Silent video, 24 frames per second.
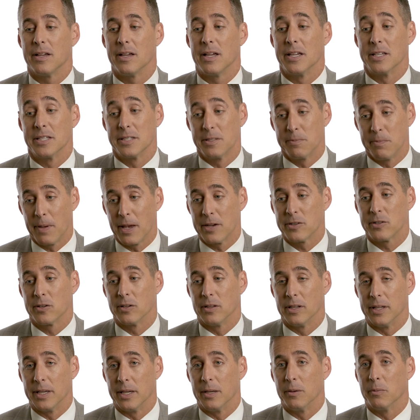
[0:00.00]

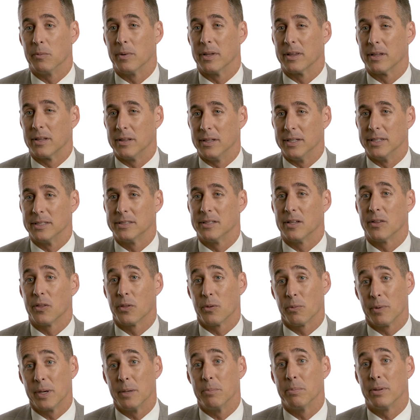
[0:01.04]
especially with Gleason
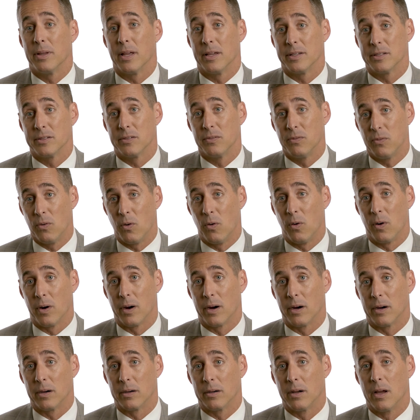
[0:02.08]

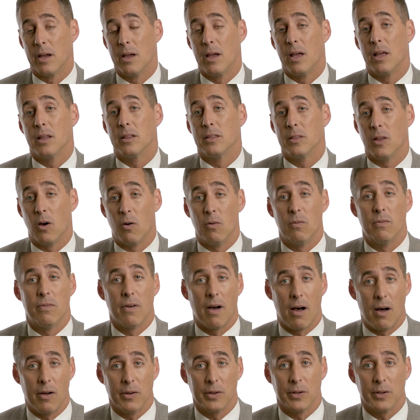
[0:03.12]
3+4 low
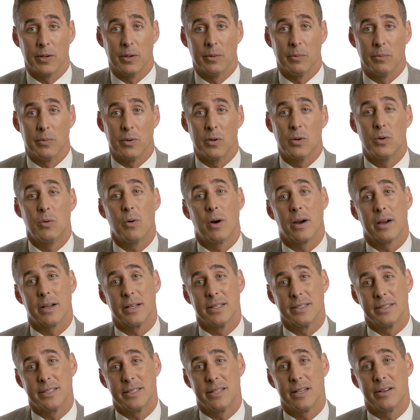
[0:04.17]
volume, who are
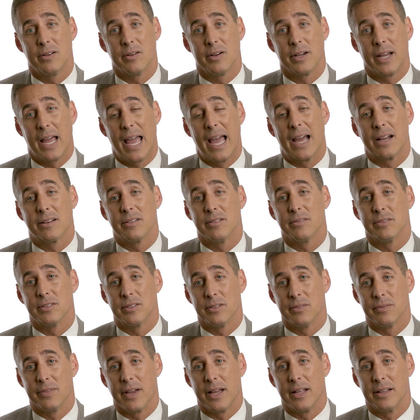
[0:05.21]
considering active
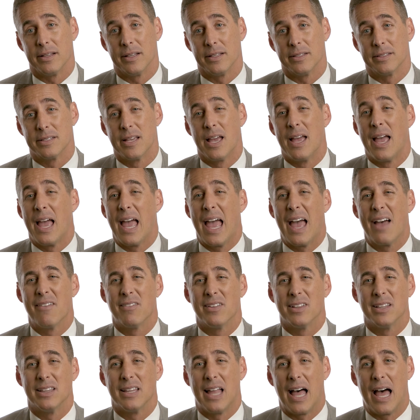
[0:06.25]
surveillance, have a
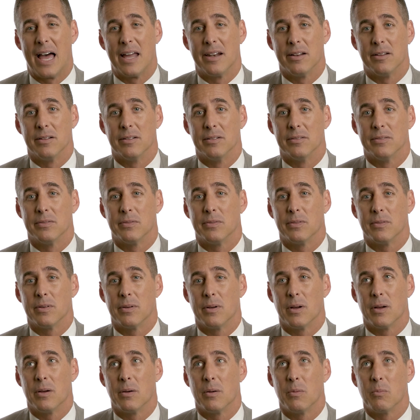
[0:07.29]
lot of
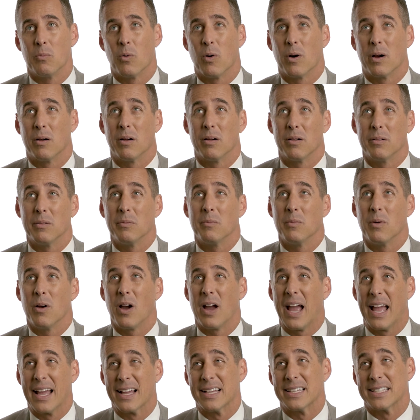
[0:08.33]
more
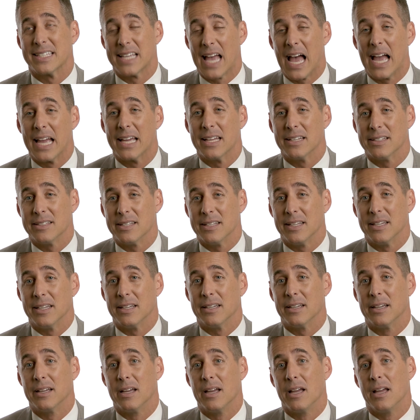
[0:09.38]
anxiety
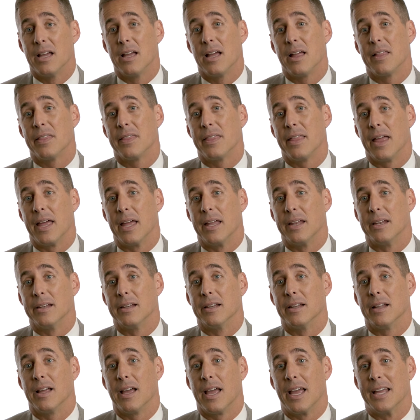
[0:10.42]
than
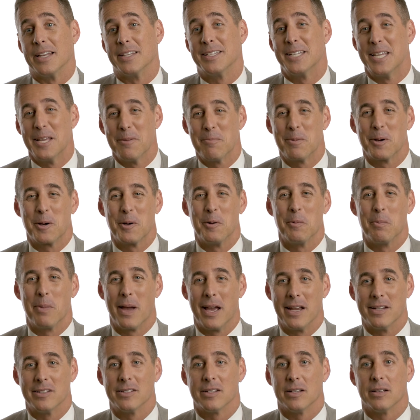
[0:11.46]
a typical
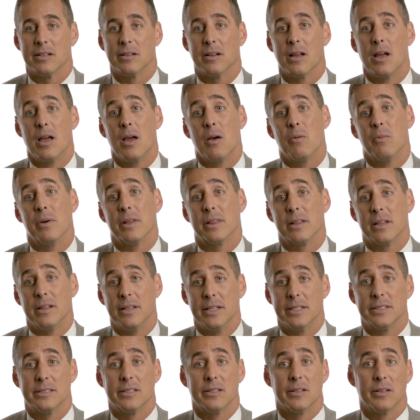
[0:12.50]
patient with
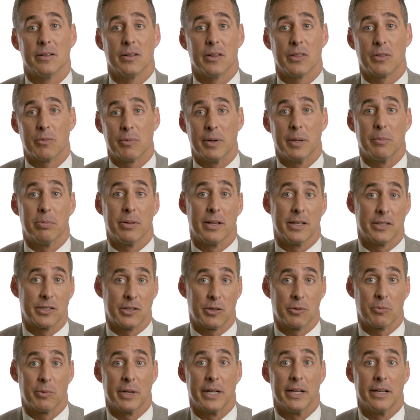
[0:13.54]
Gleason
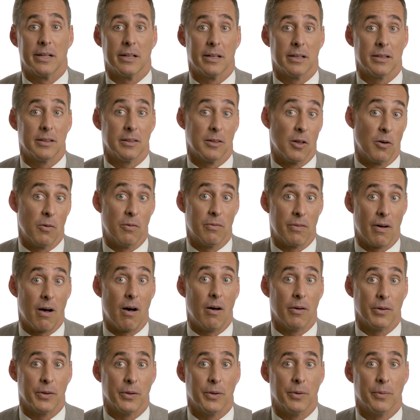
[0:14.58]
3+3 low
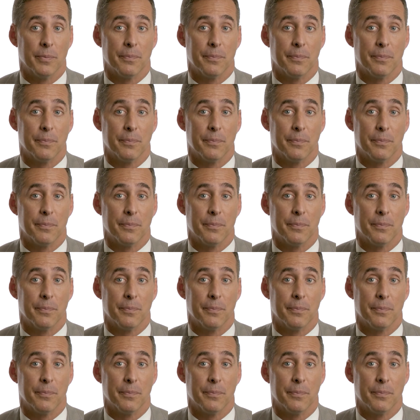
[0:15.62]
volume.